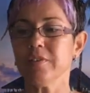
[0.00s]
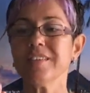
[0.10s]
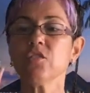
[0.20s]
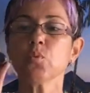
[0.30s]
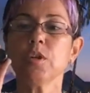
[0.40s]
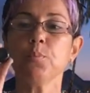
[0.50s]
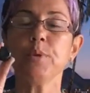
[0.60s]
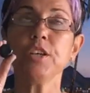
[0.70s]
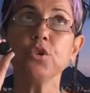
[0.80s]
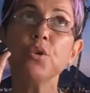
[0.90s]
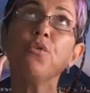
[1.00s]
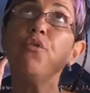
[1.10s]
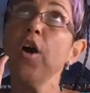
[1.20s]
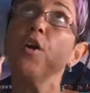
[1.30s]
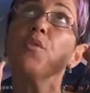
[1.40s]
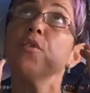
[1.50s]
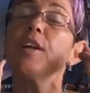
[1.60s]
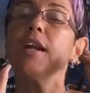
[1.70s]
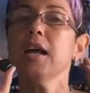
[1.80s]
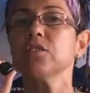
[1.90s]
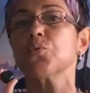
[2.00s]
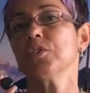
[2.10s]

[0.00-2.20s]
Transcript: this will be your very, very last